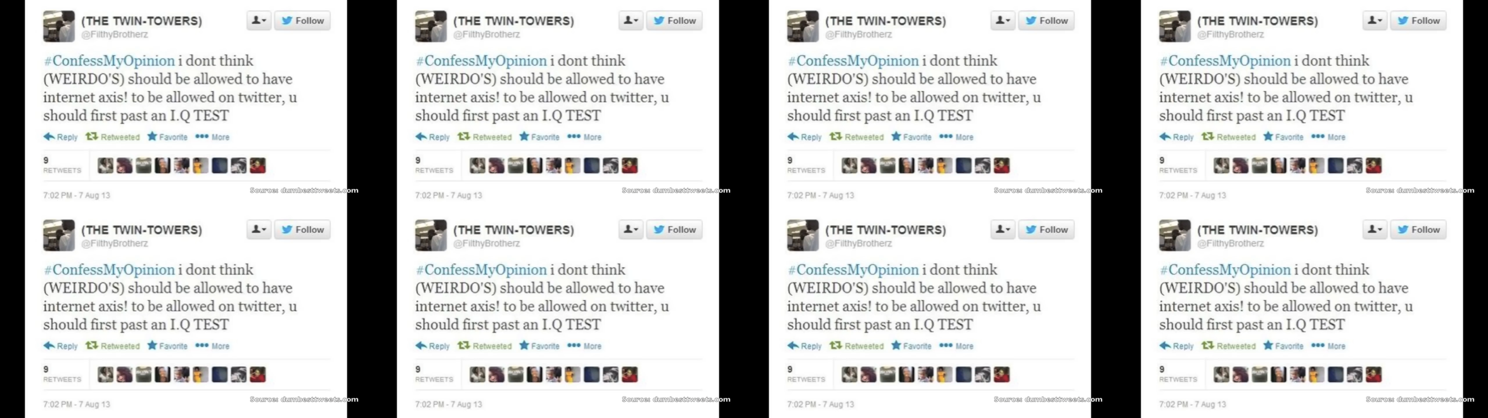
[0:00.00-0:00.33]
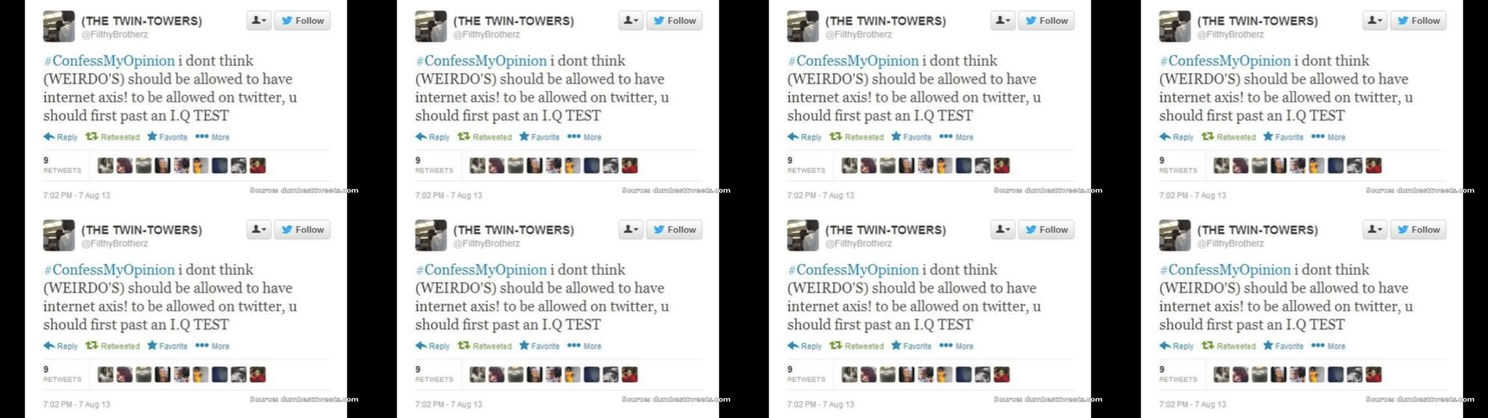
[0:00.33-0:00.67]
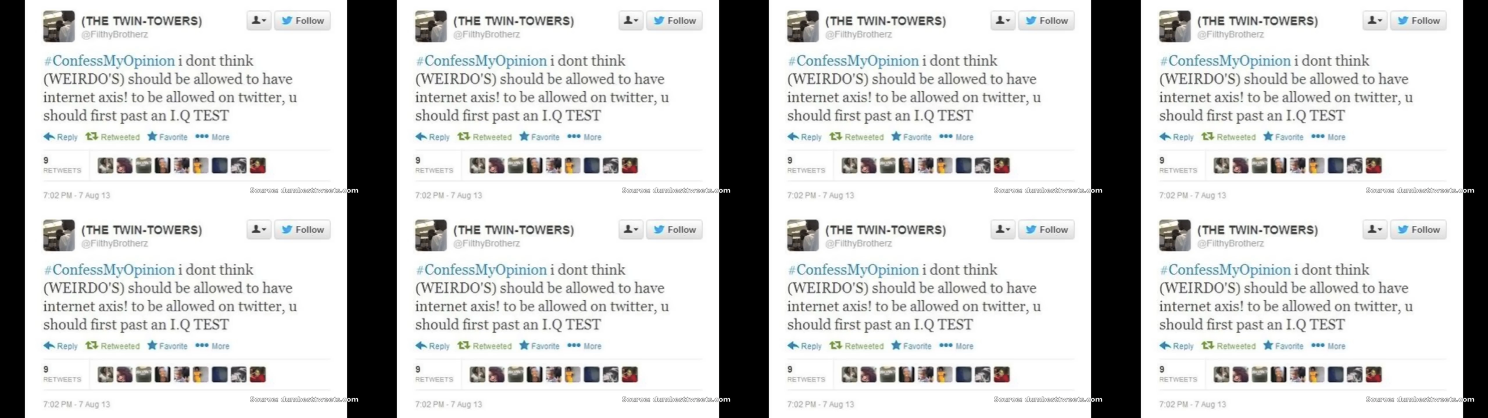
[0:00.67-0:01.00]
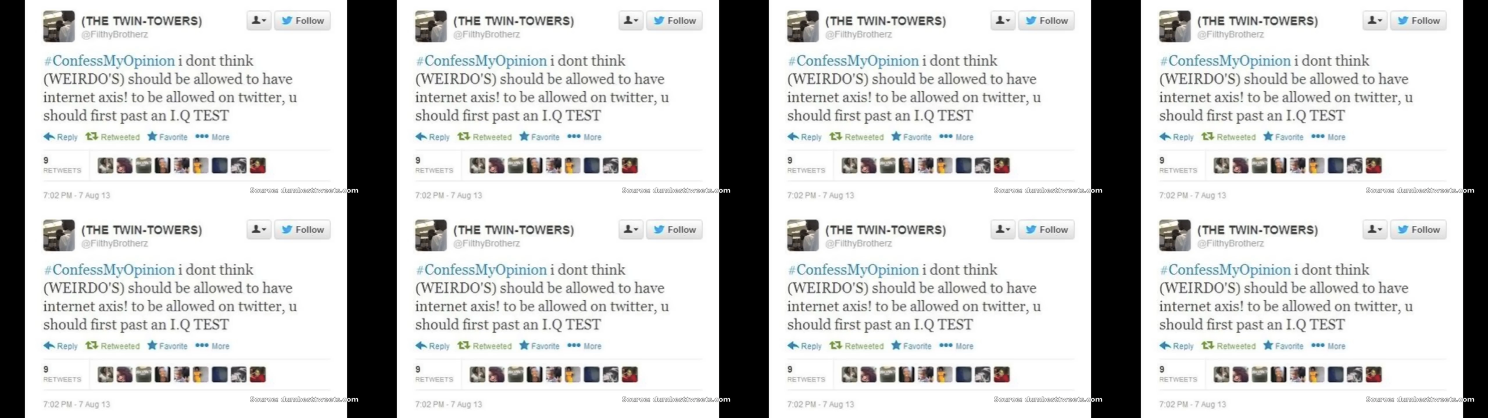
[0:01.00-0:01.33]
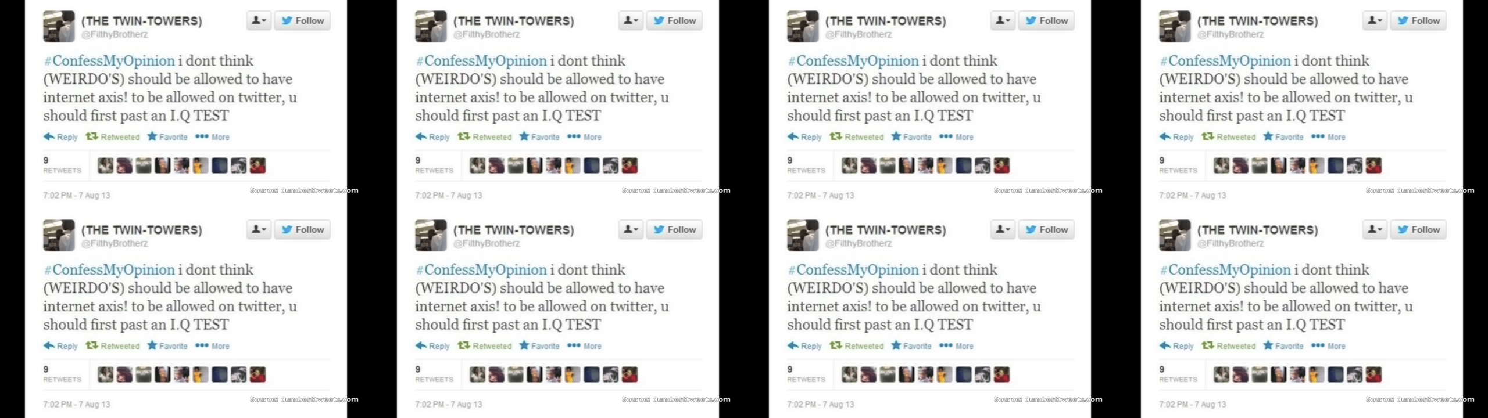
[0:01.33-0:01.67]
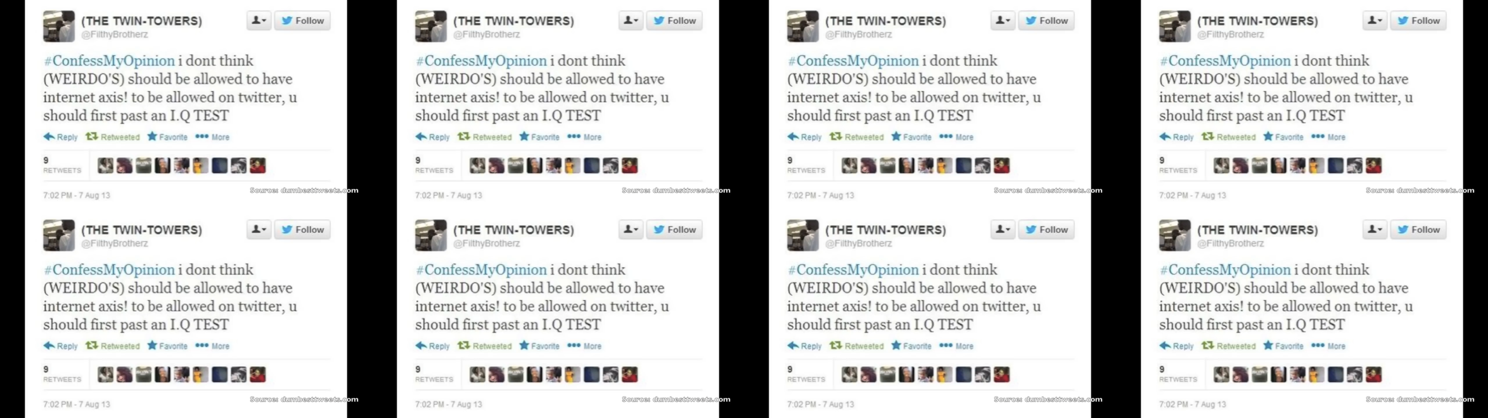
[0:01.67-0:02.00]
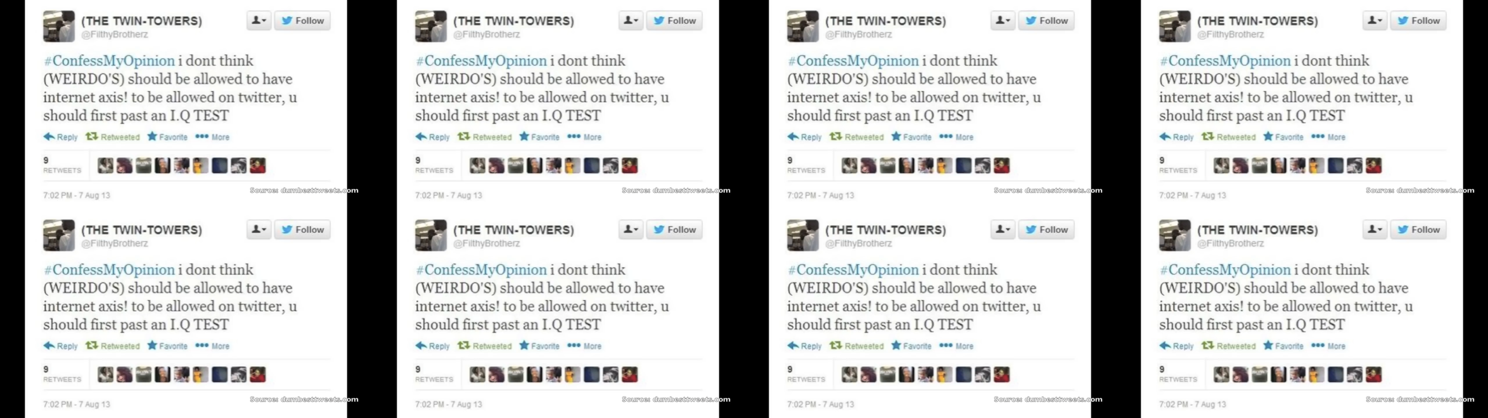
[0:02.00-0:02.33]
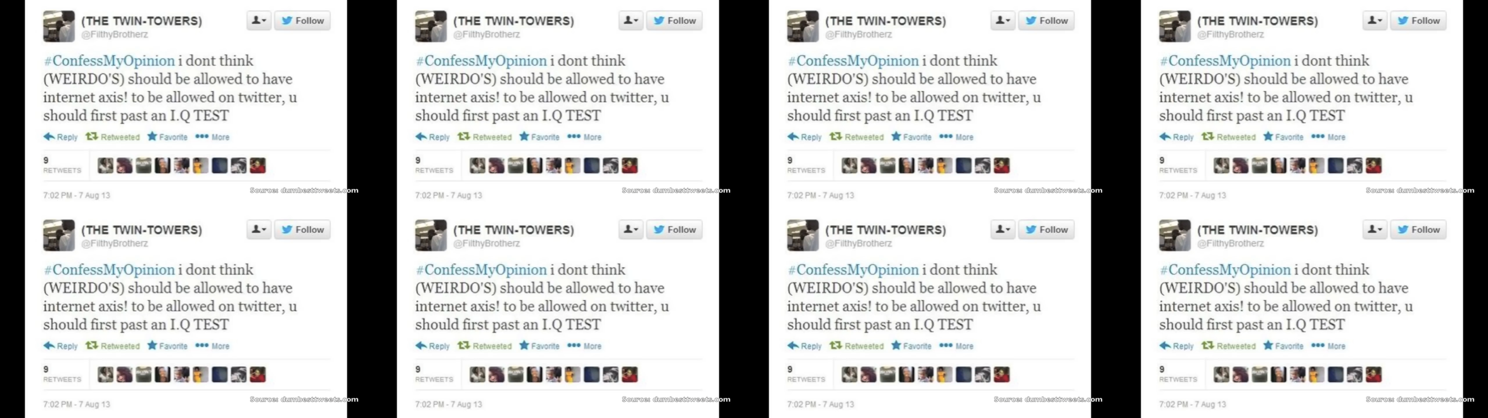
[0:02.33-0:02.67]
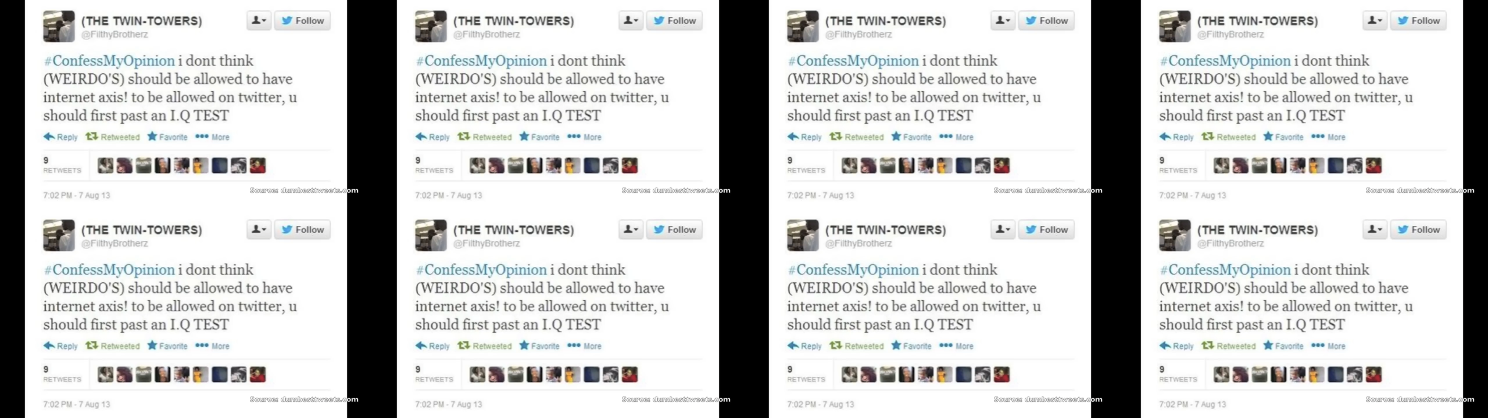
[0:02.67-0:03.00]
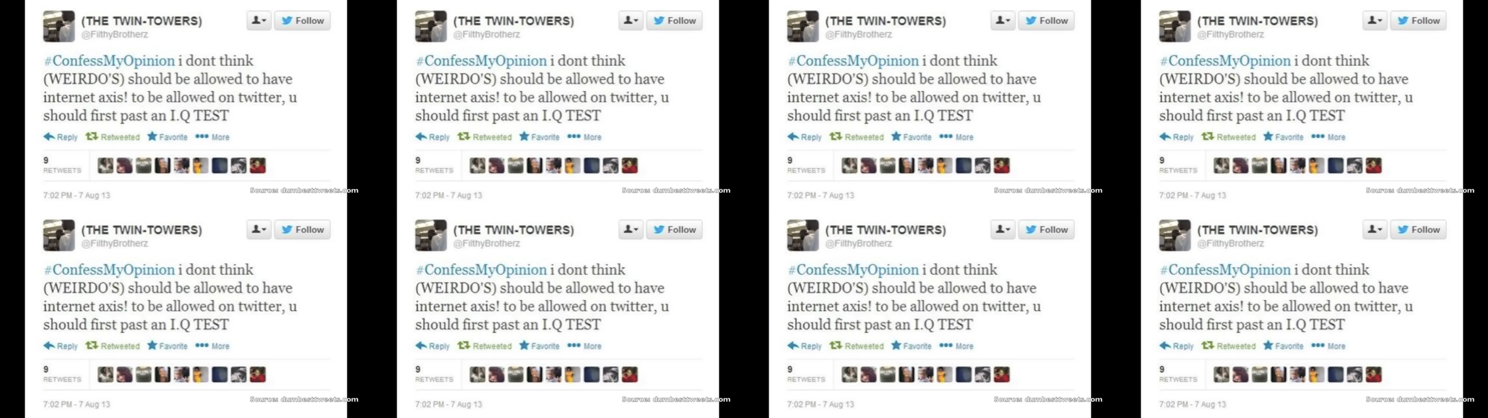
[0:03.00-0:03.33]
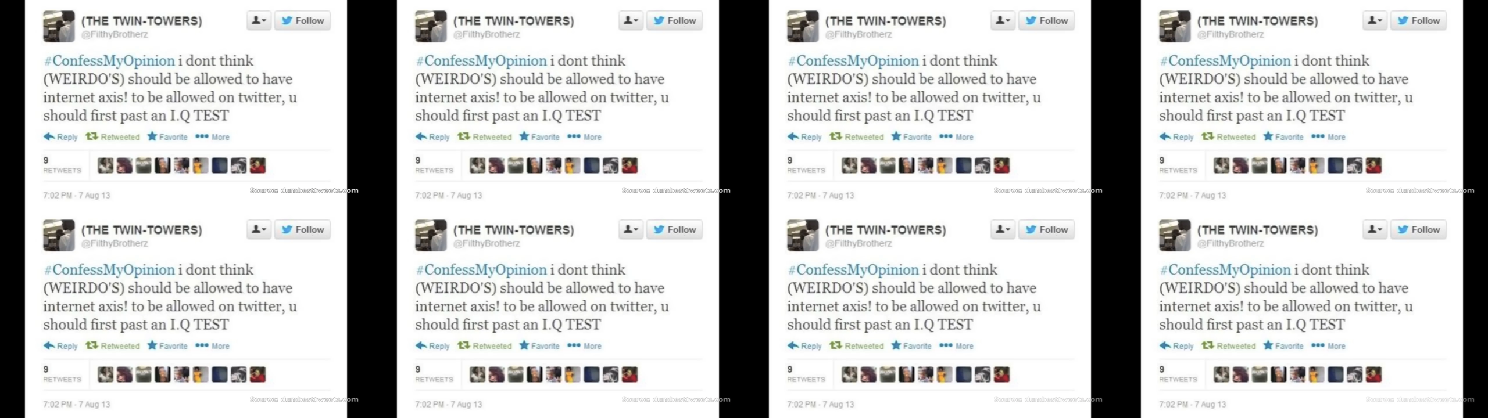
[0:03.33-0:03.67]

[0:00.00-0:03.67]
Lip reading: Nobody's mouth can be seen.